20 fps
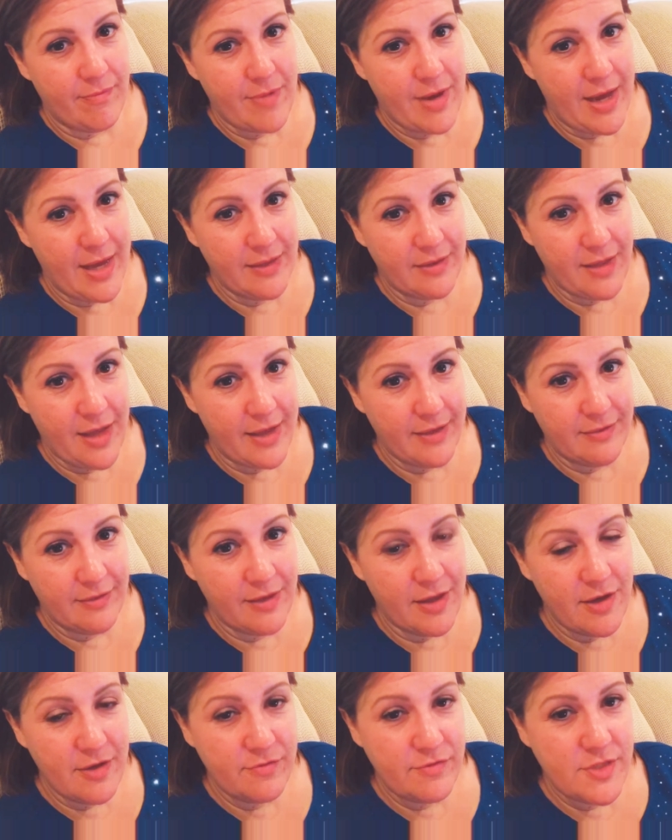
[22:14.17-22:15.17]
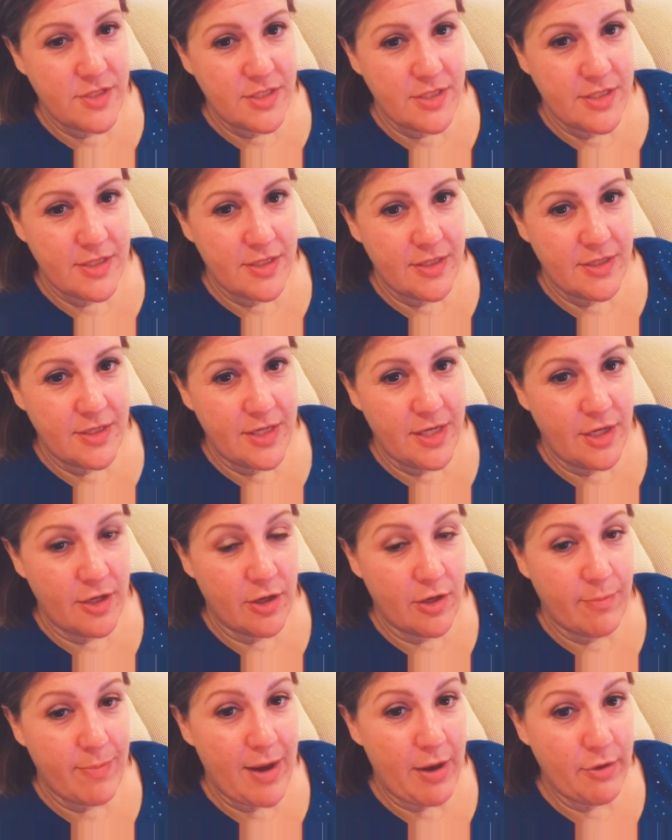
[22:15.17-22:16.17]
I'd love to
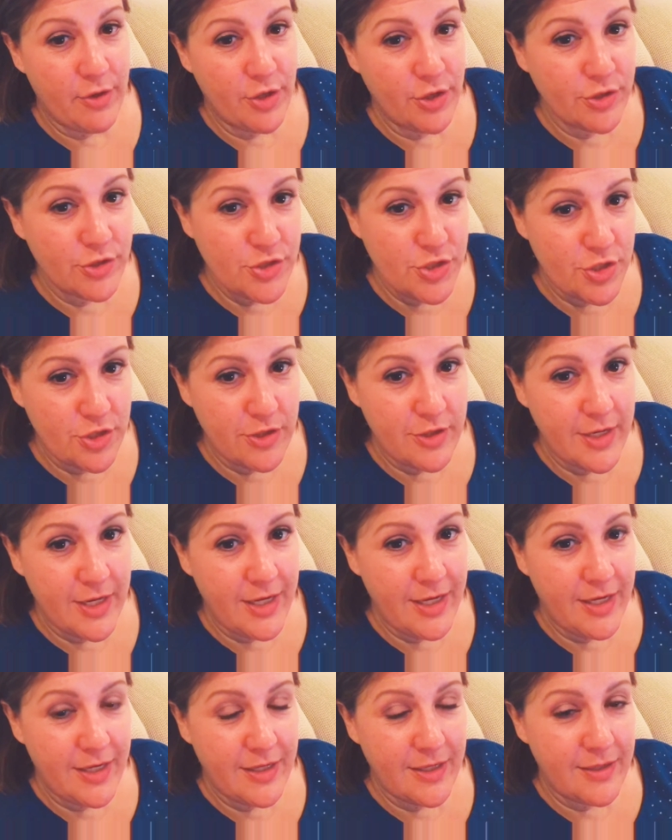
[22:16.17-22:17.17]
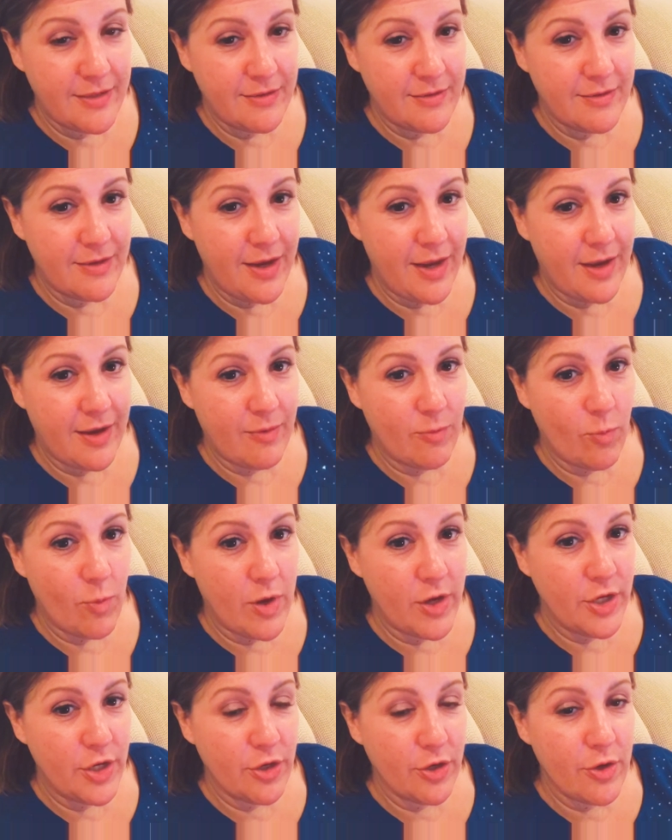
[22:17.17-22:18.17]
hear about your journey and
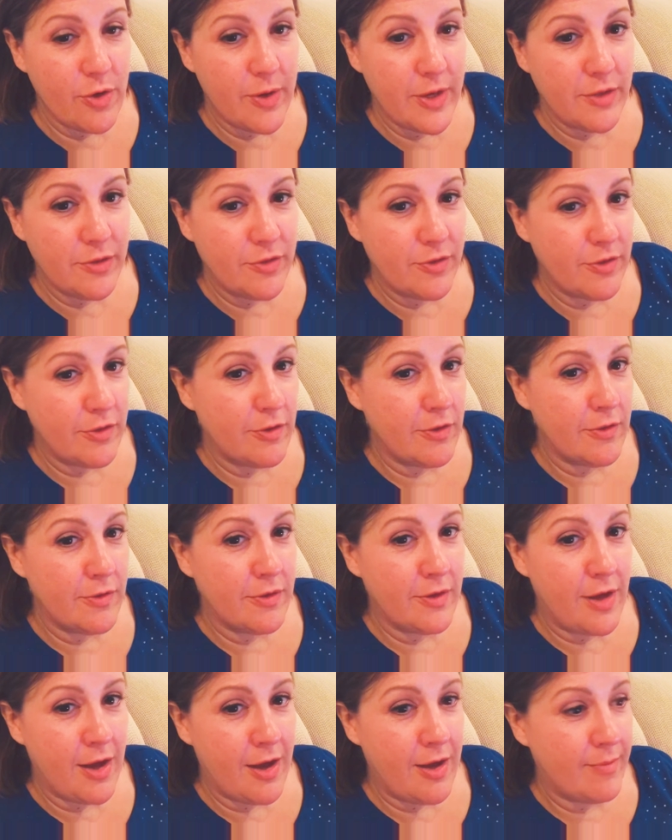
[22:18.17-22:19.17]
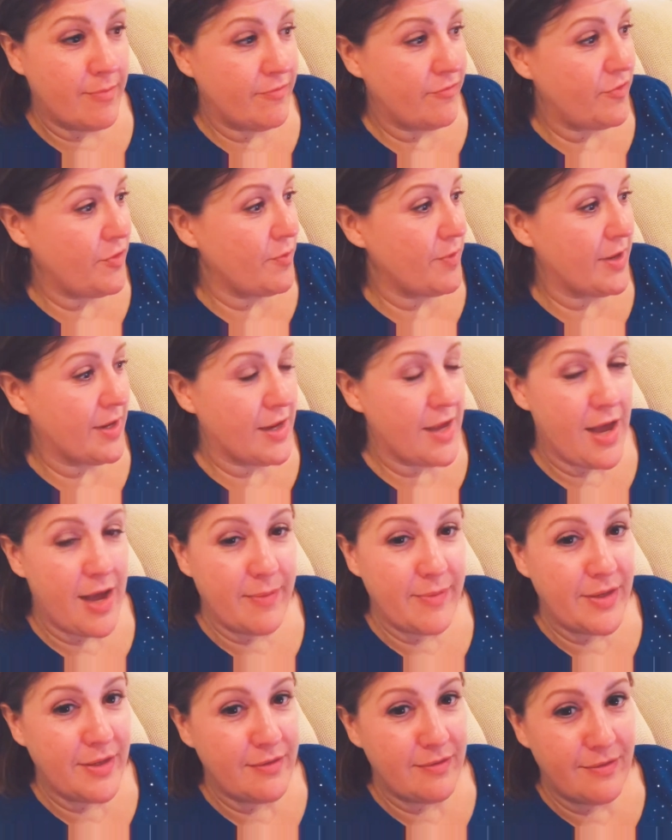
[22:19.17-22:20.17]
what you're going through. If you want to
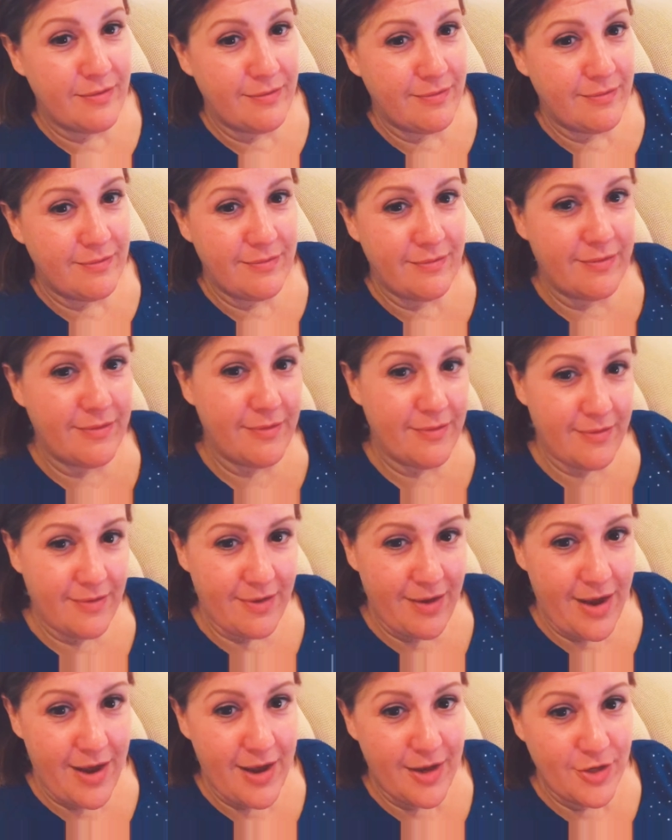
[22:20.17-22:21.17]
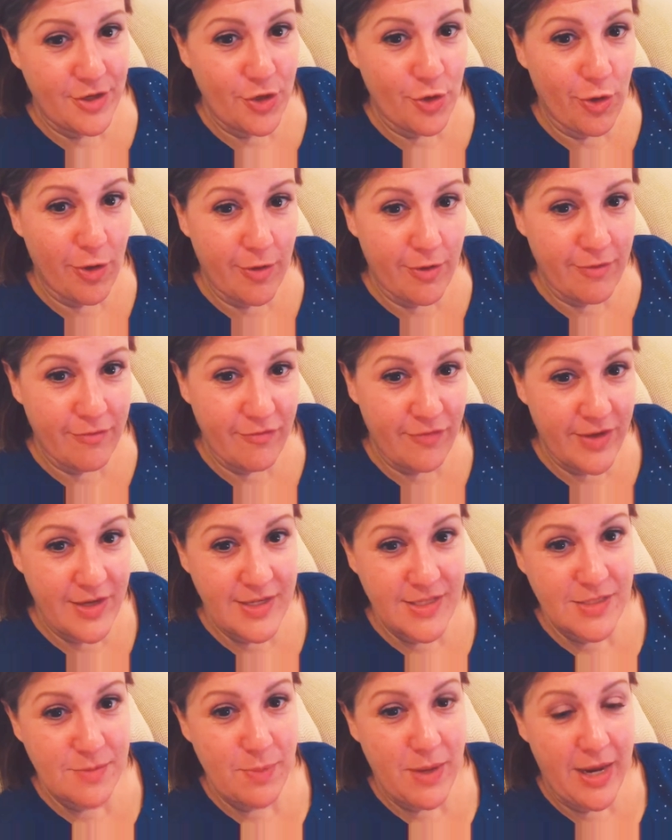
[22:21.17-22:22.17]
comment on your
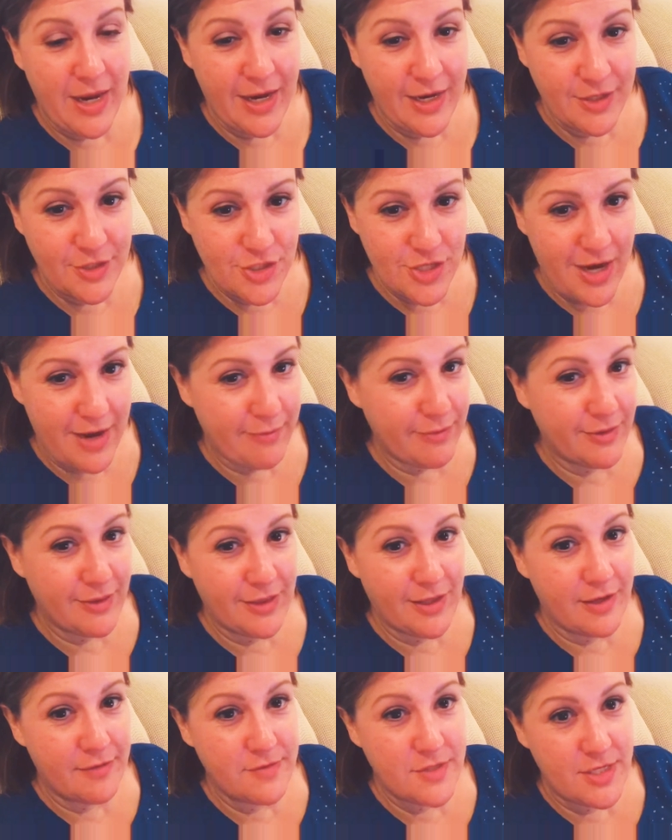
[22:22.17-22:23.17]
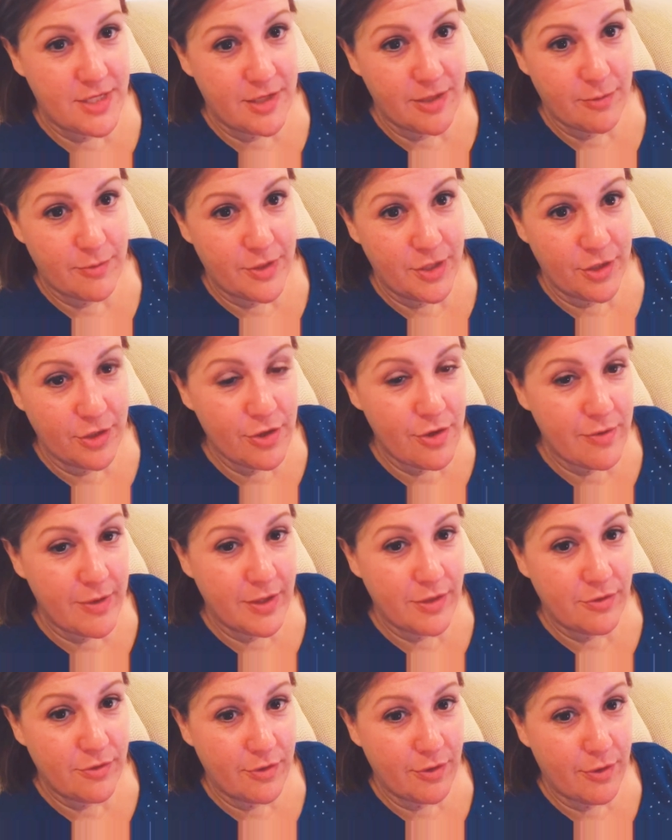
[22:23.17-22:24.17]
fitness page, I would love to hear what you're
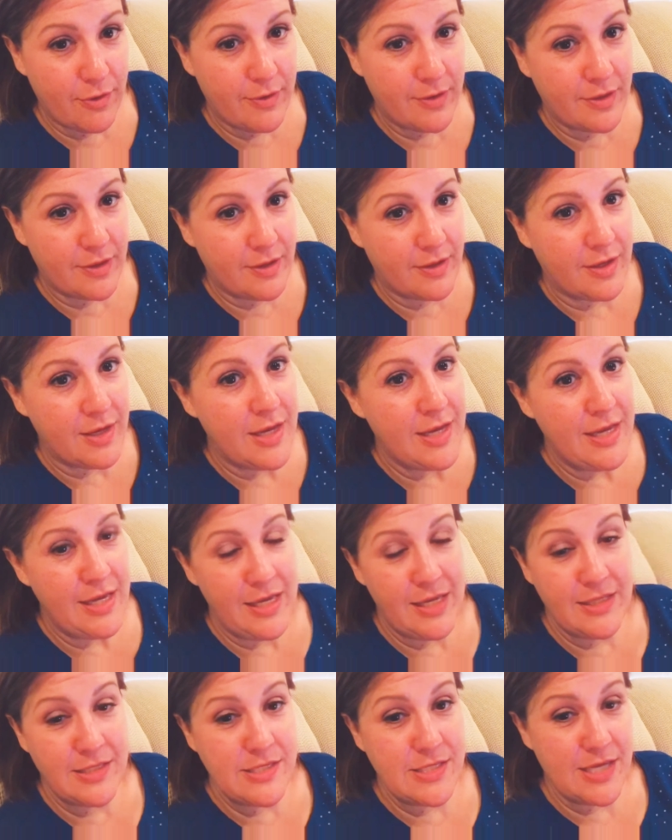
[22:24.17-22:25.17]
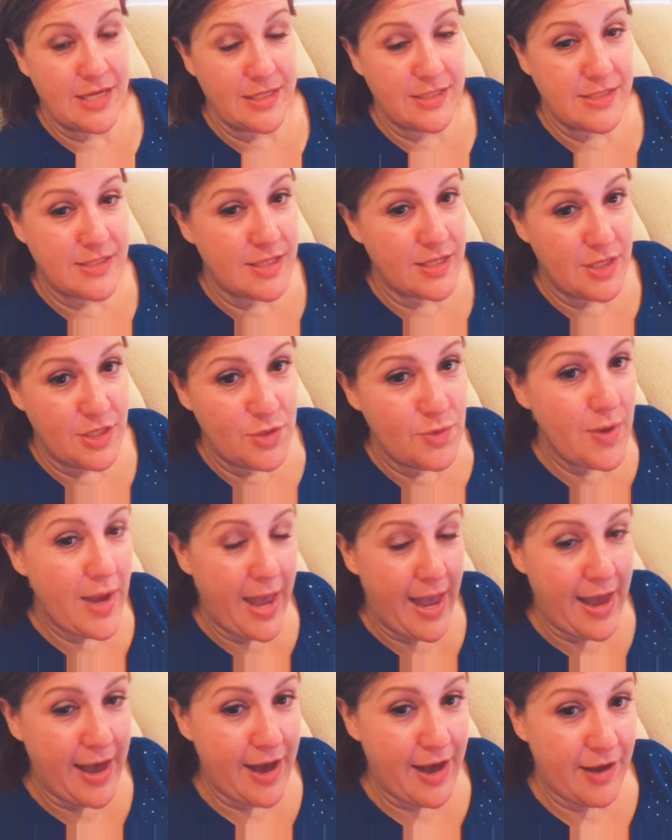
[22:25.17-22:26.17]
going through and the insights that you
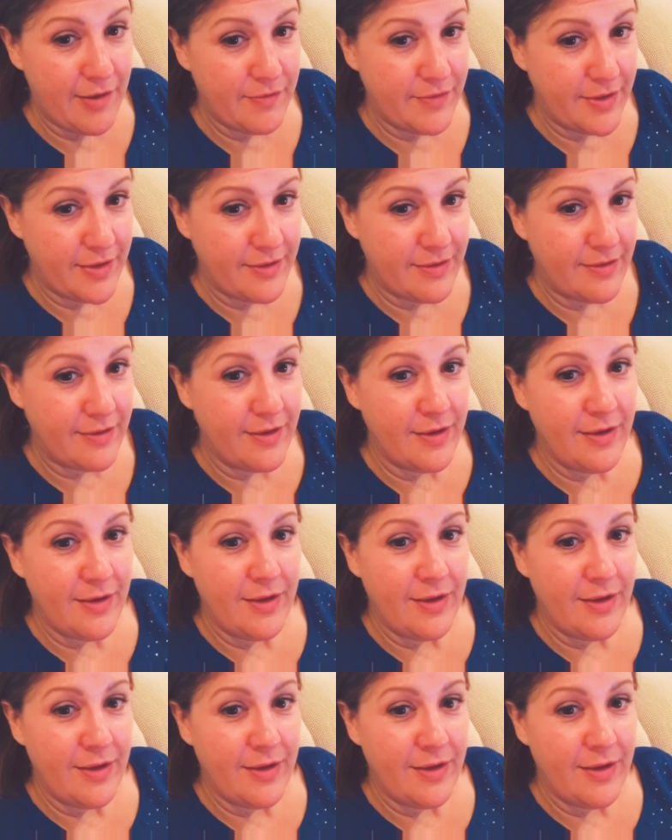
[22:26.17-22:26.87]
have. And